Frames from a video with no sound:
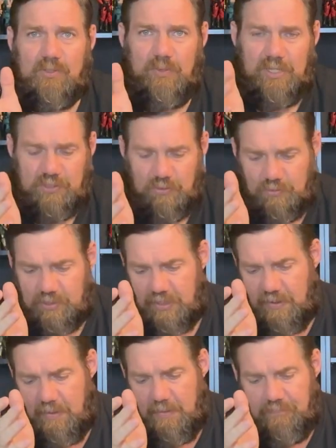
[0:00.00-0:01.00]
and whistles,
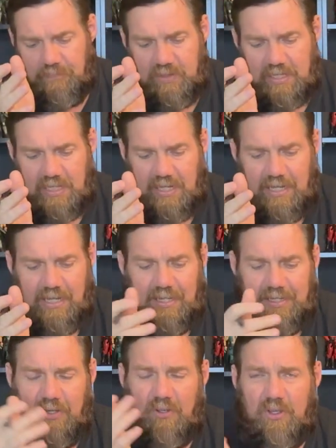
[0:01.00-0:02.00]

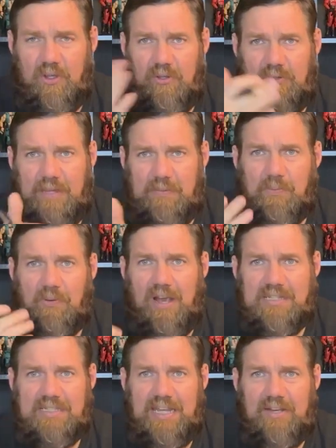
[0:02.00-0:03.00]
you can keep the
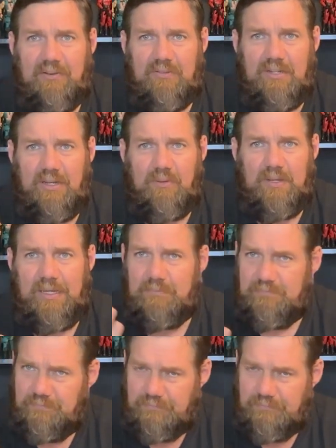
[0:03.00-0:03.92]
price down. You know what I mean?